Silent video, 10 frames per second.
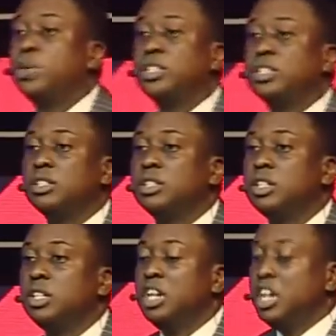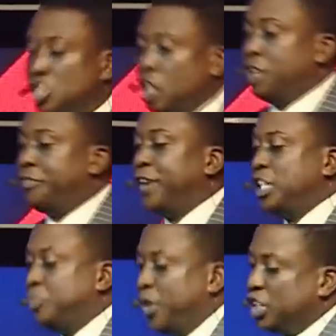it. So the
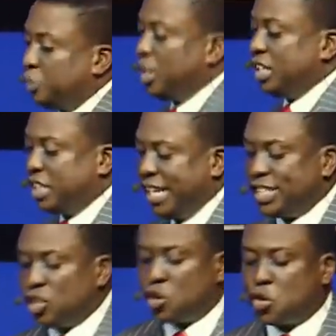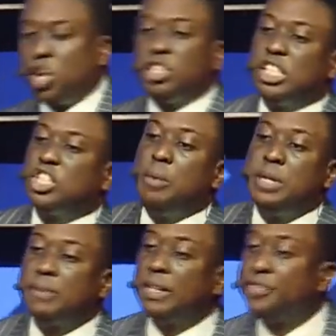first principle is this. Growth determines
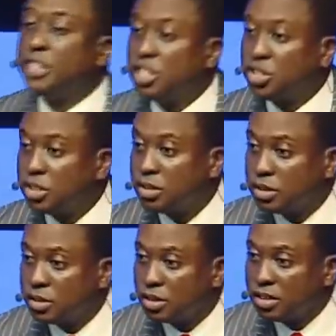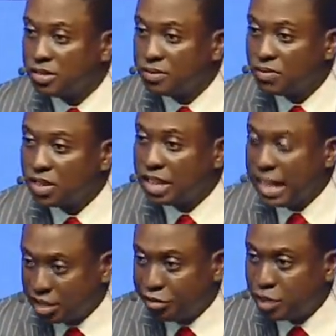manifestation. That's
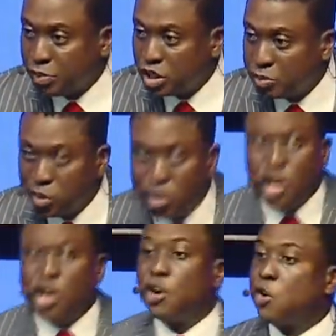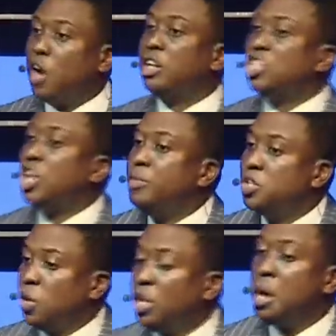the first principle. Growth determines
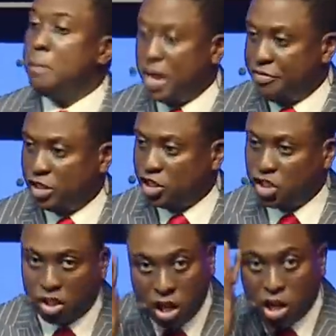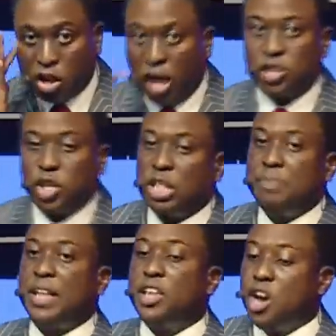what? Manifestation. God told them
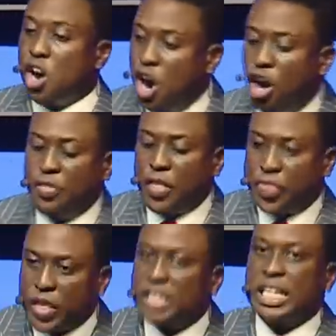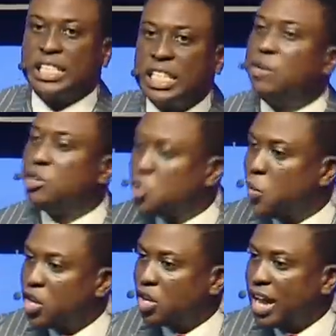that all the things I said I would do
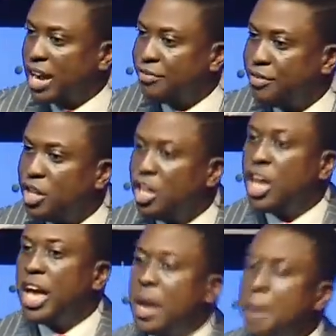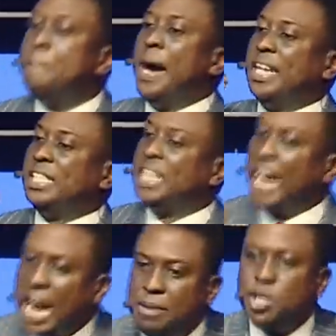in your life, by the
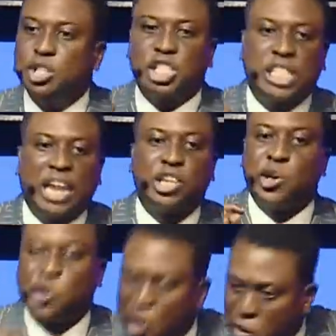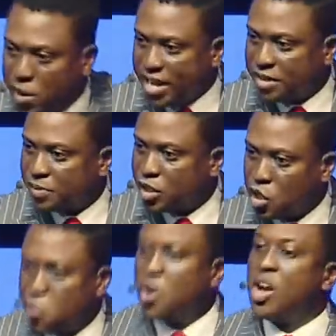time you start growing,
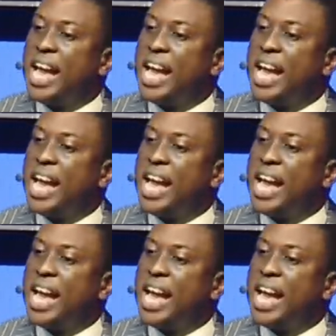you will